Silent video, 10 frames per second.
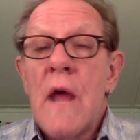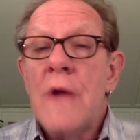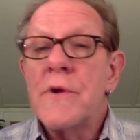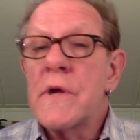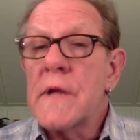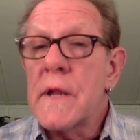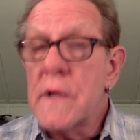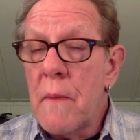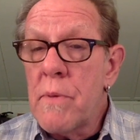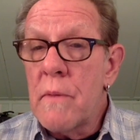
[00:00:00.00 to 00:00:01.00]
And you're going to get a
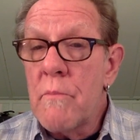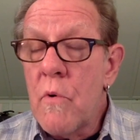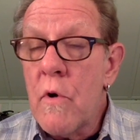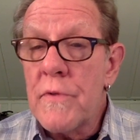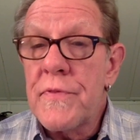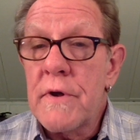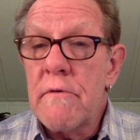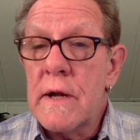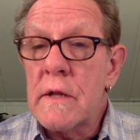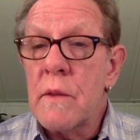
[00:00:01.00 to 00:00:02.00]
couple of more
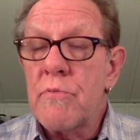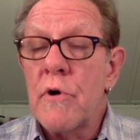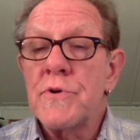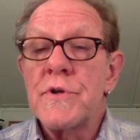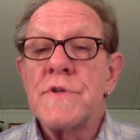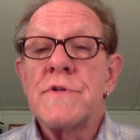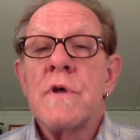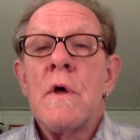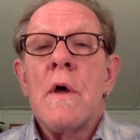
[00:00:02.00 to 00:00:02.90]
theoretical approaches